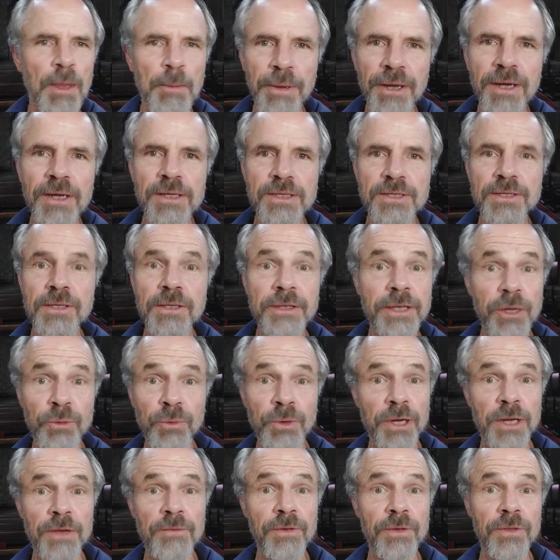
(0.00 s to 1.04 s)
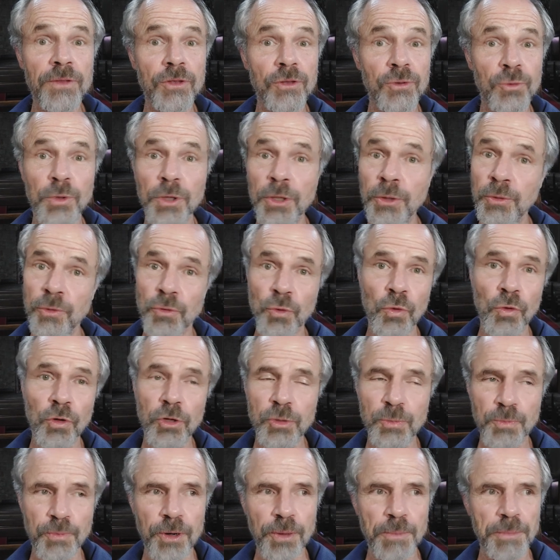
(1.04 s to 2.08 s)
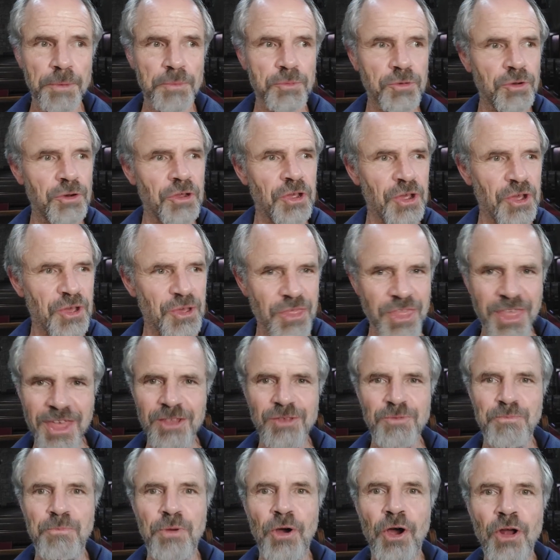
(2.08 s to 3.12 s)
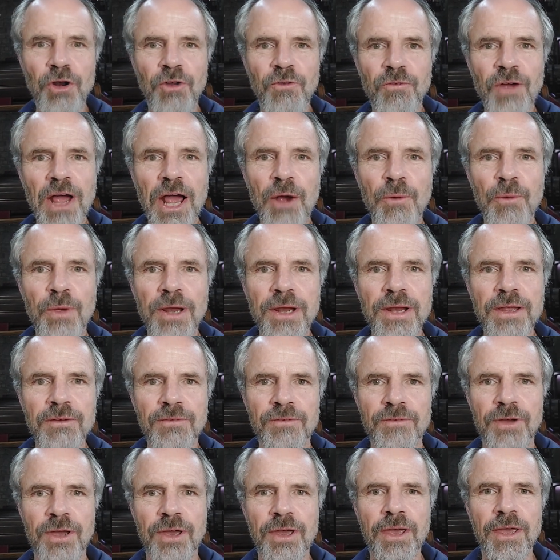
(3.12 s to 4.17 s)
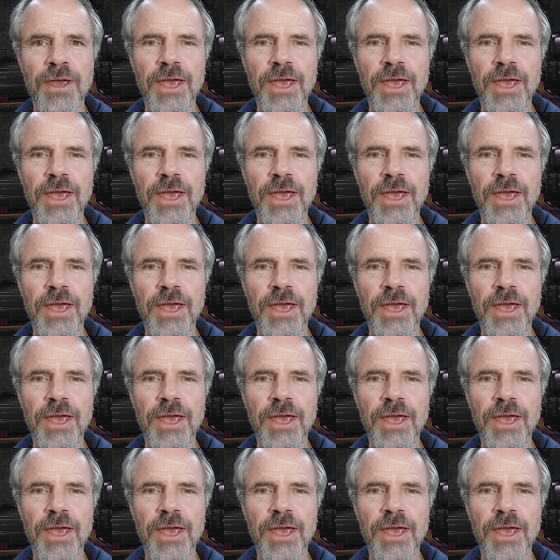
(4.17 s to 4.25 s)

But until then, we live in this world with all its problems, and that's part of how we live.